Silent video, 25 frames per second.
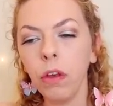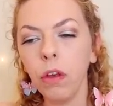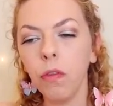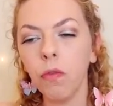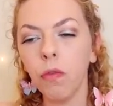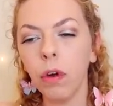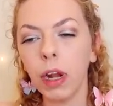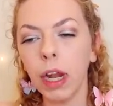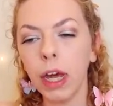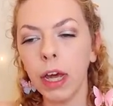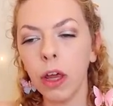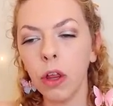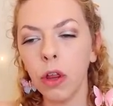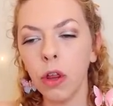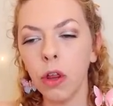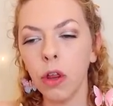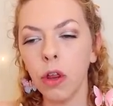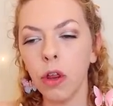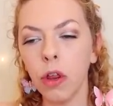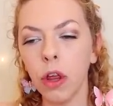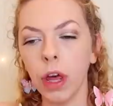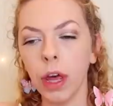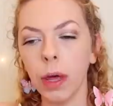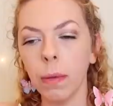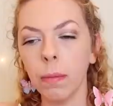
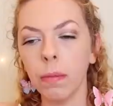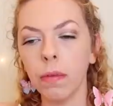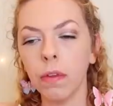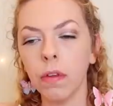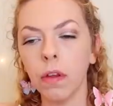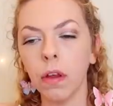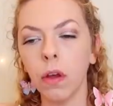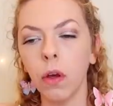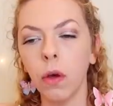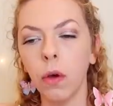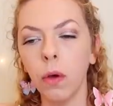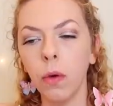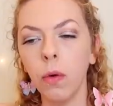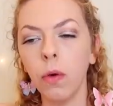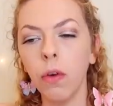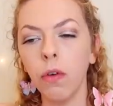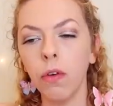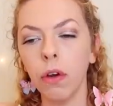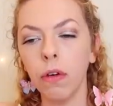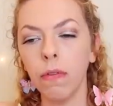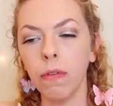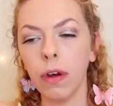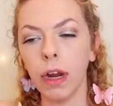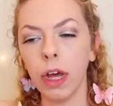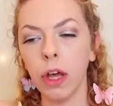relationships, who you're
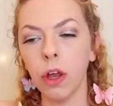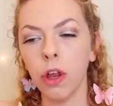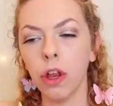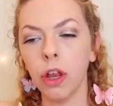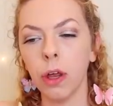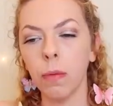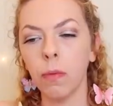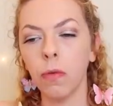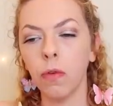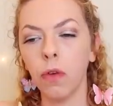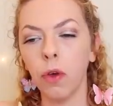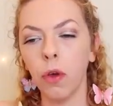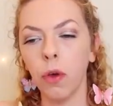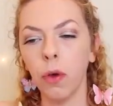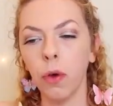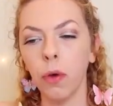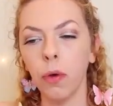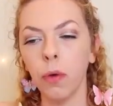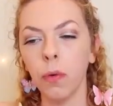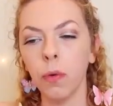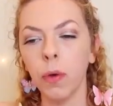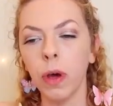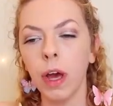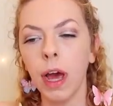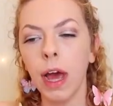in relationship
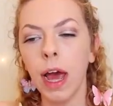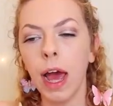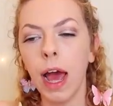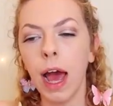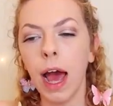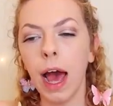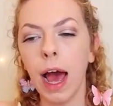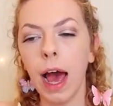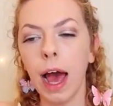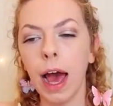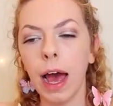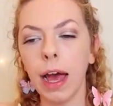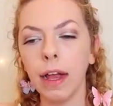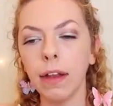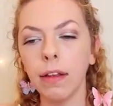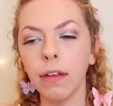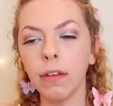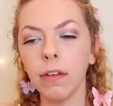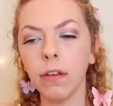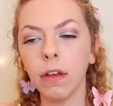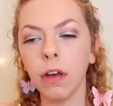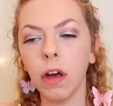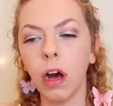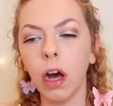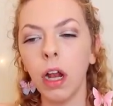to,
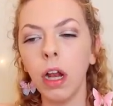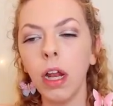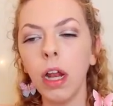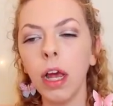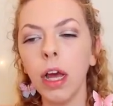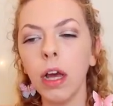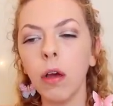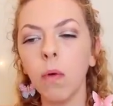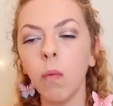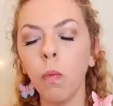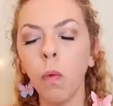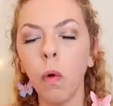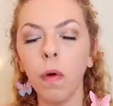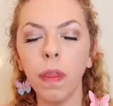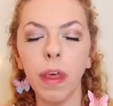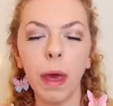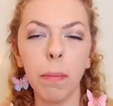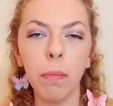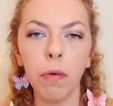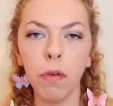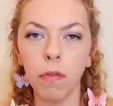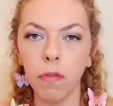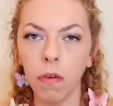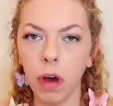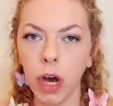and kind of like what they're
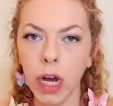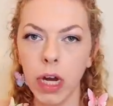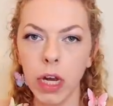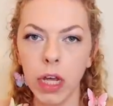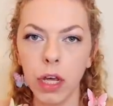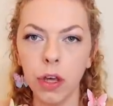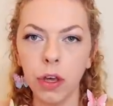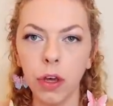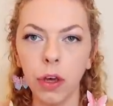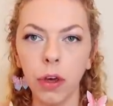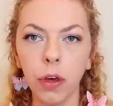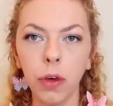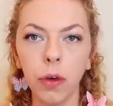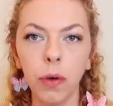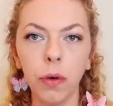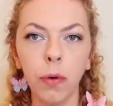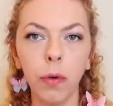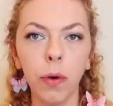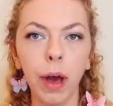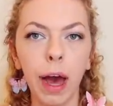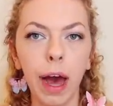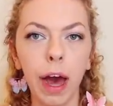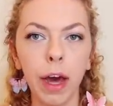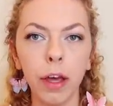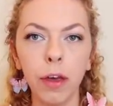providing you,
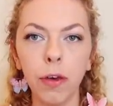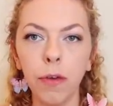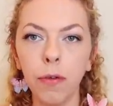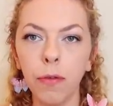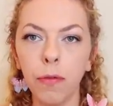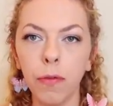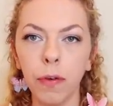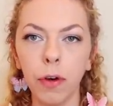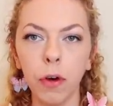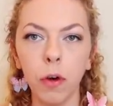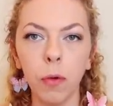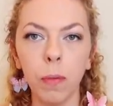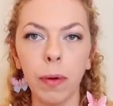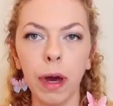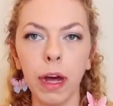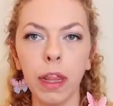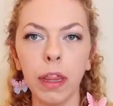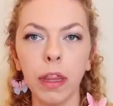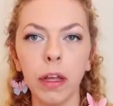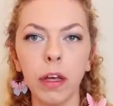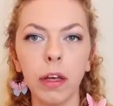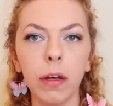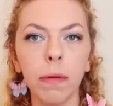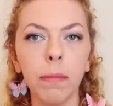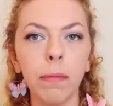how you feel about
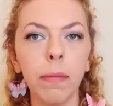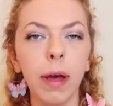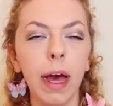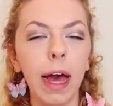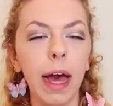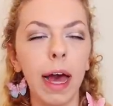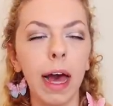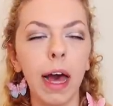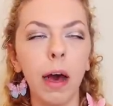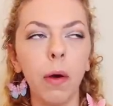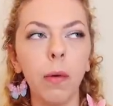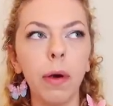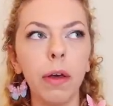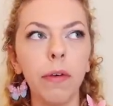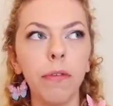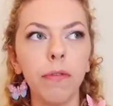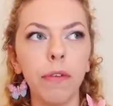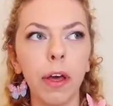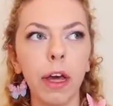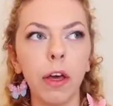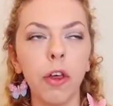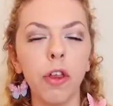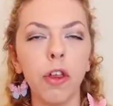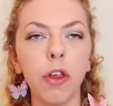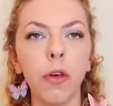them, how it
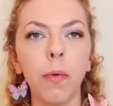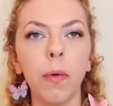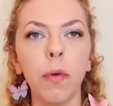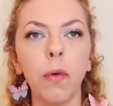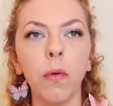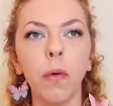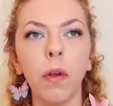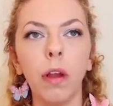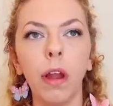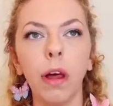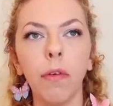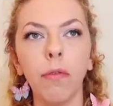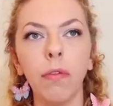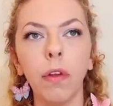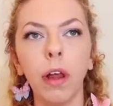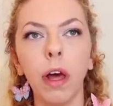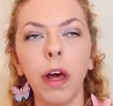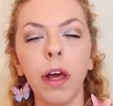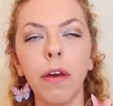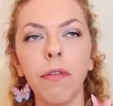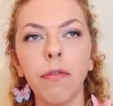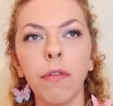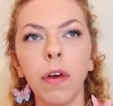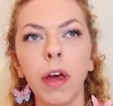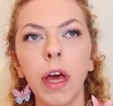affects you in your love
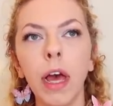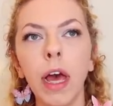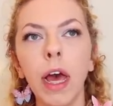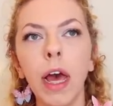life.